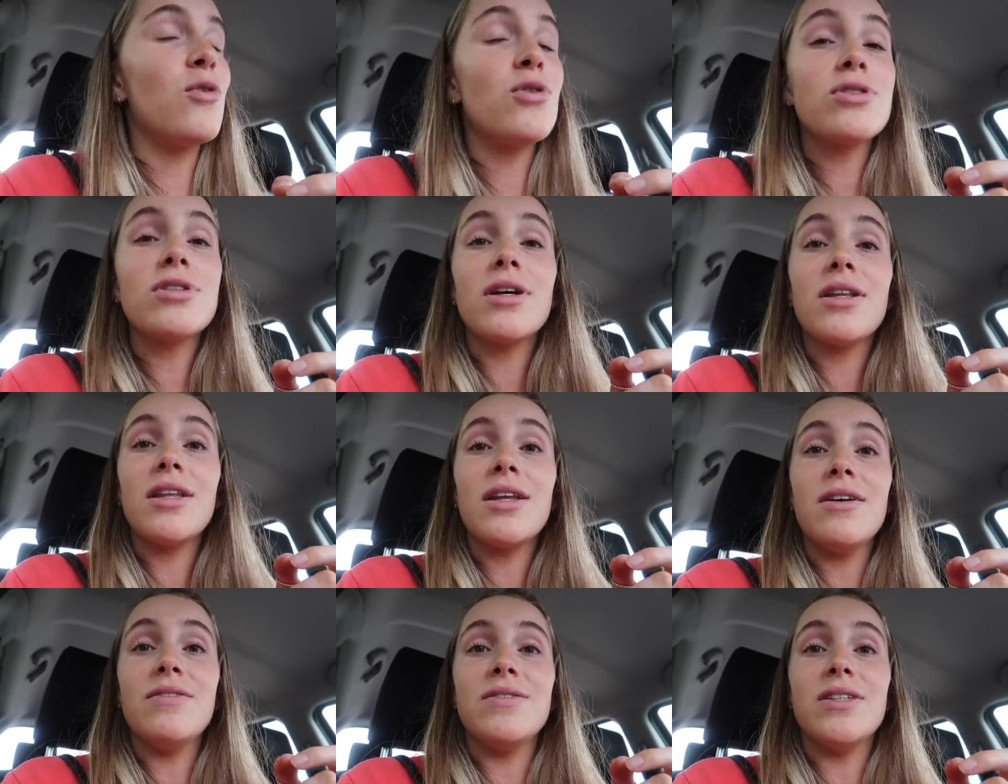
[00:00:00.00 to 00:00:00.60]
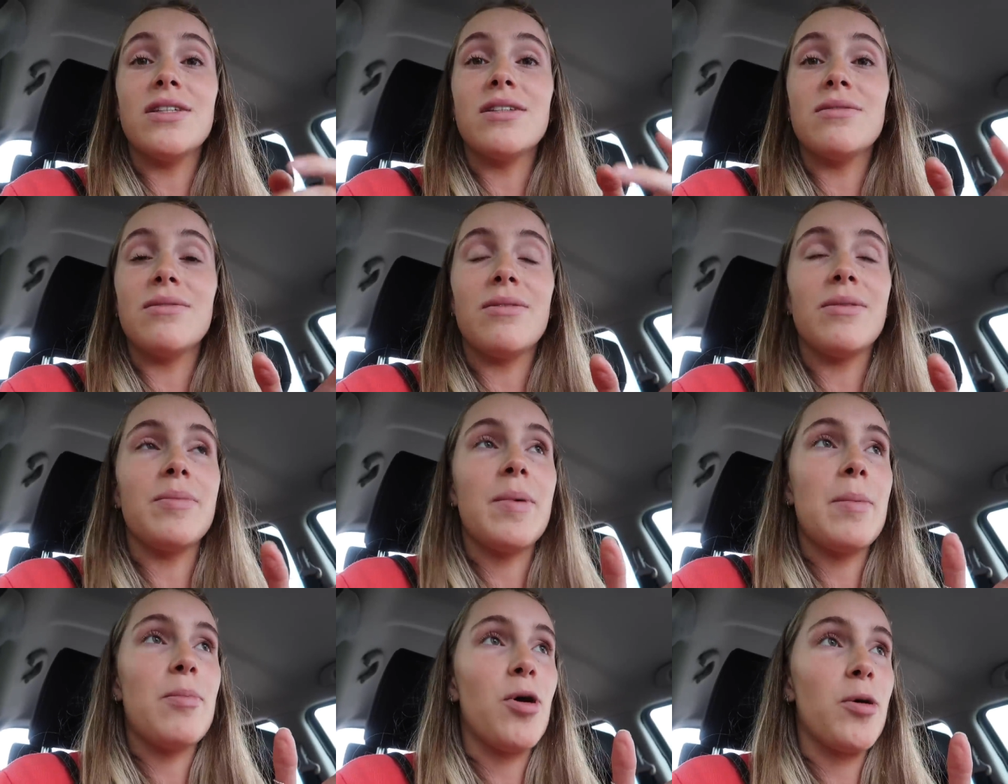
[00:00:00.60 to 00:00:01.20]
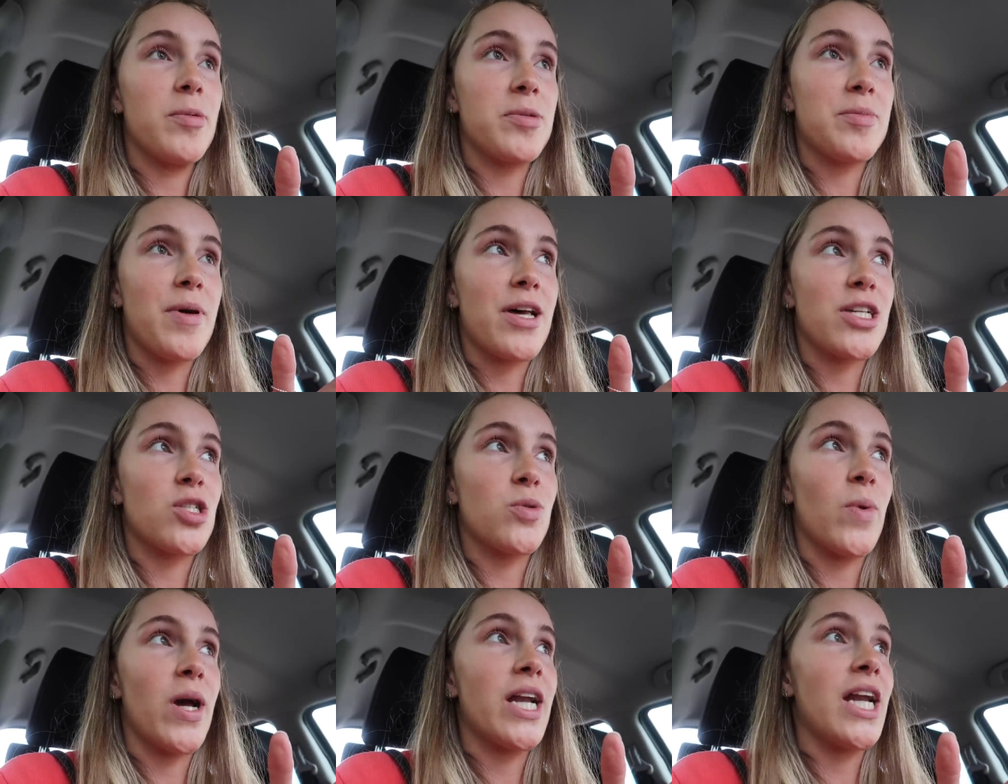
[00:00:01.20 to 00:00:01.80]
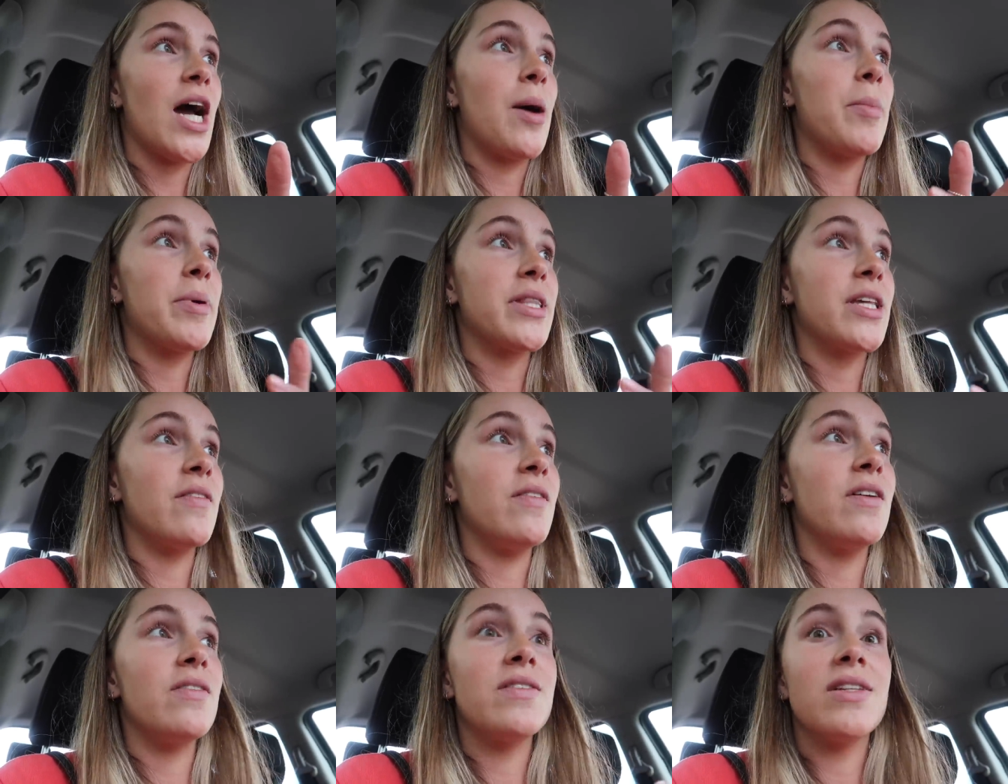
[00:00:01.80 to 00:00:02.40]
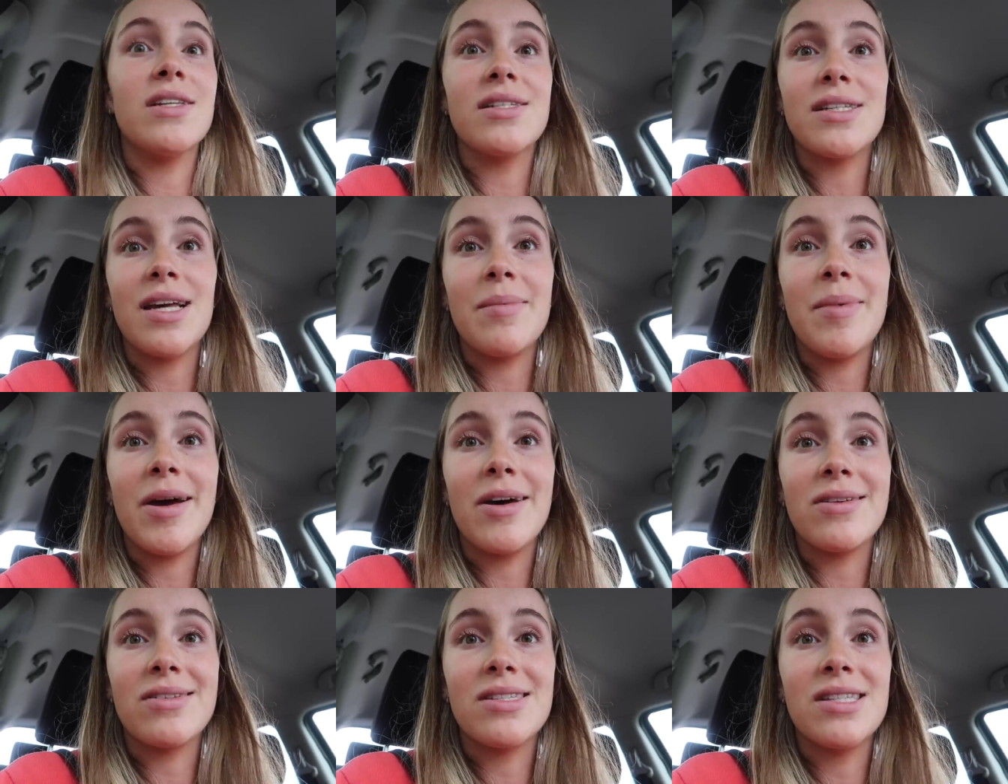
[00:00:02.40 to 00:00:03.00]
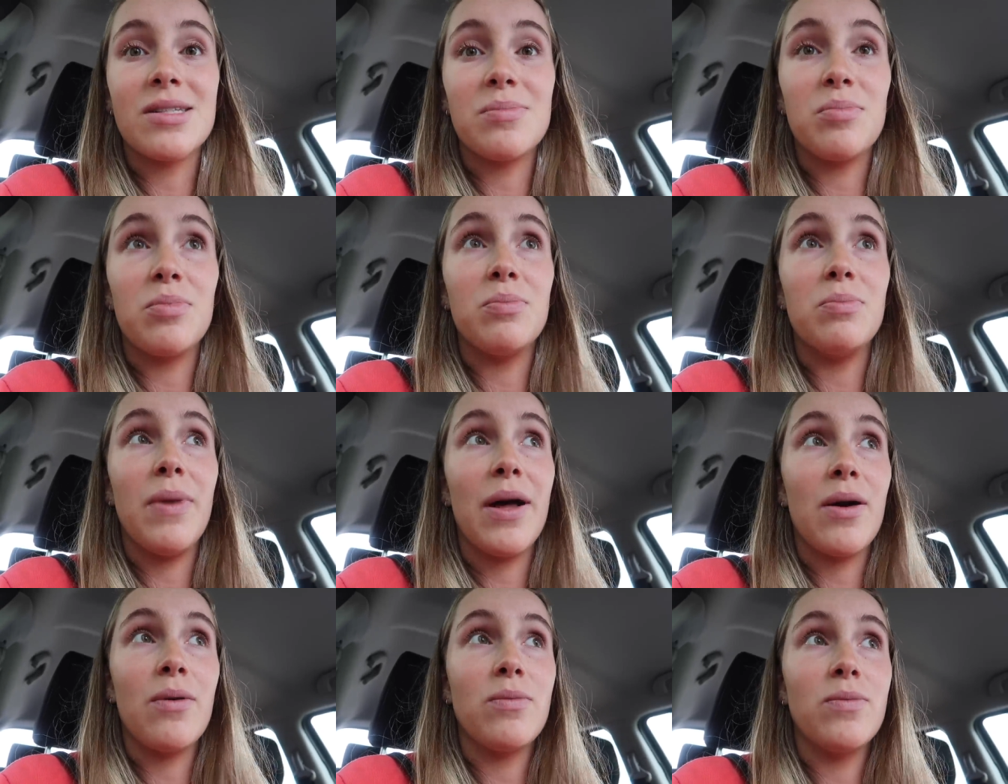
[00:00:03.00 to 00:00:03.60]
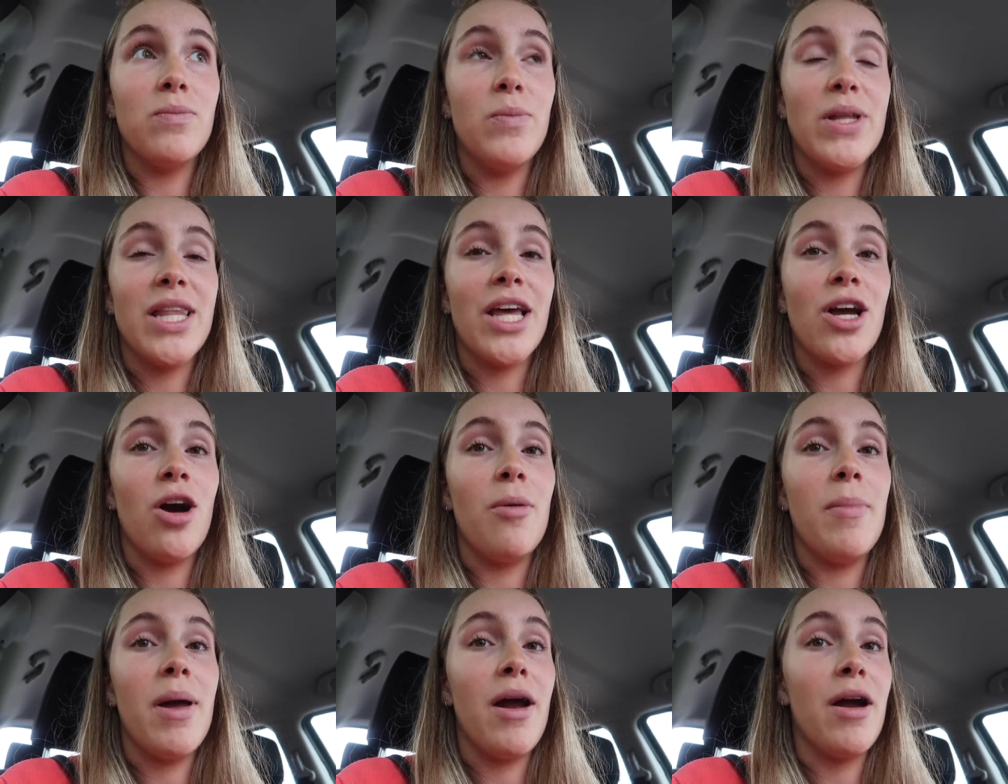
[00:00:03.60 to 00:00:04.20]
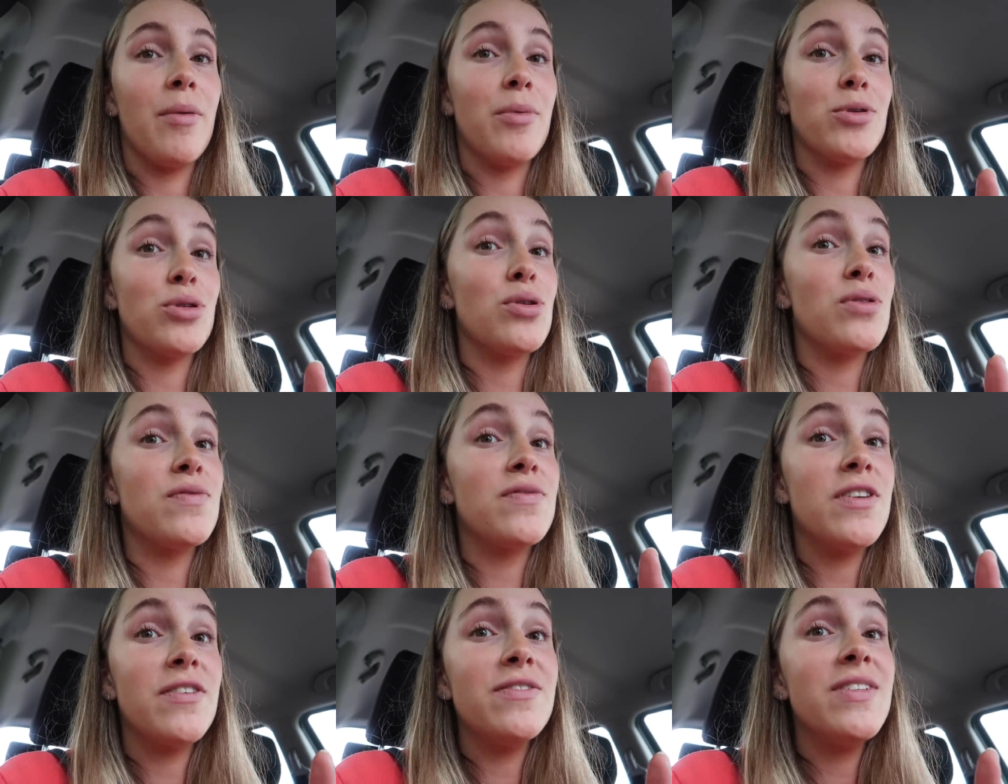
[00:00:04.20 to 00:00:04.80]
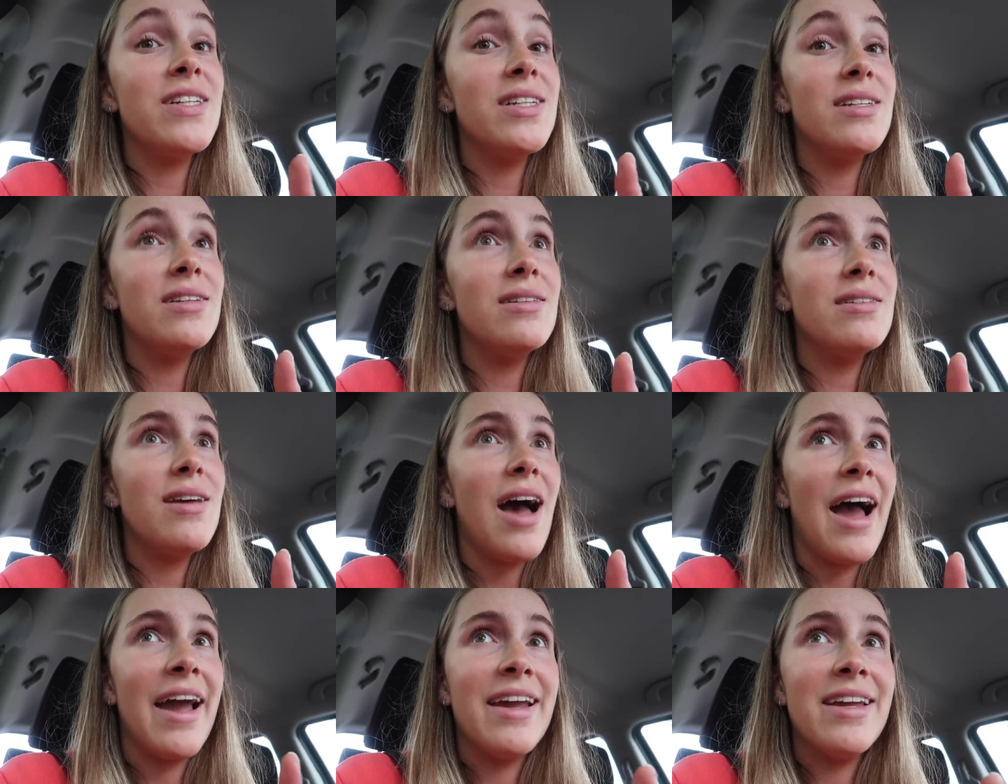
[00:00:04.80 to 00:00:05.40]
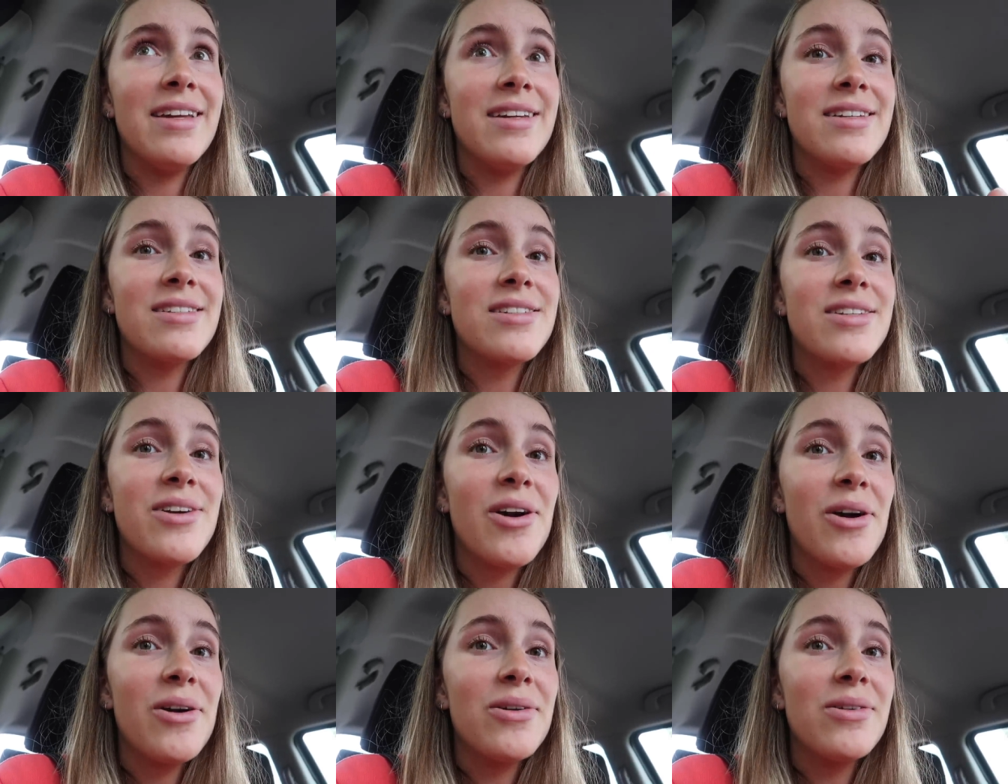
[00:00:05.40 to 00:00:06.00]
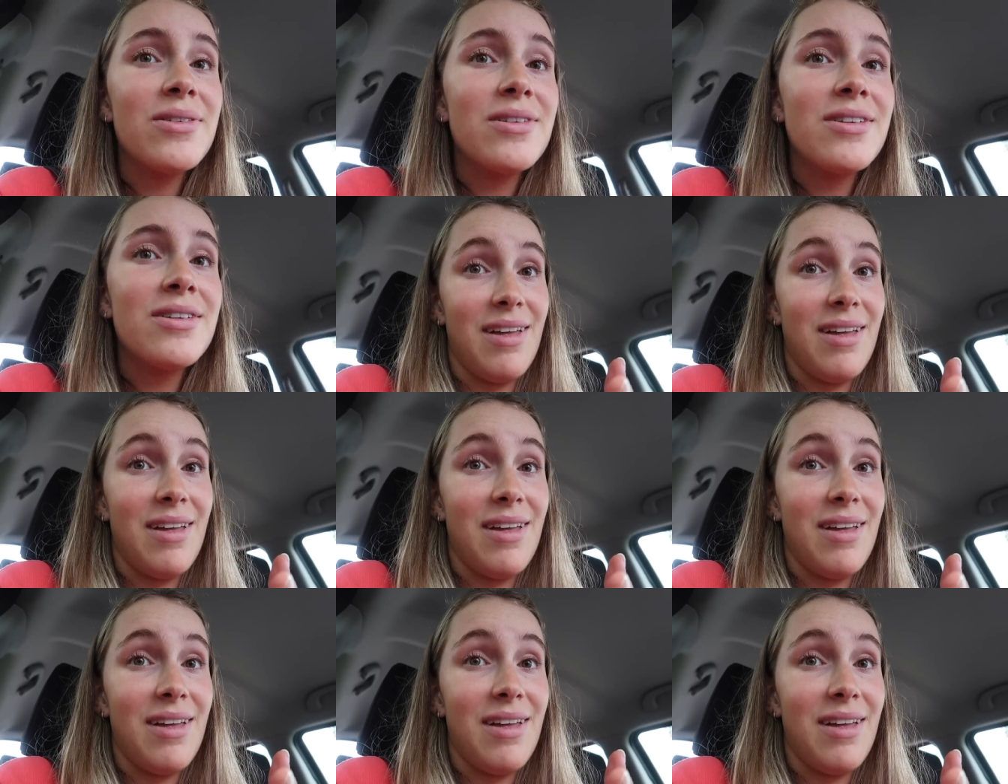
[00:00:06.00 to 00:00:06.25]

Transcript: also lived in, well, my pop has passed away now, but they've lived in the same house since like when they got married, which was 58 years ago.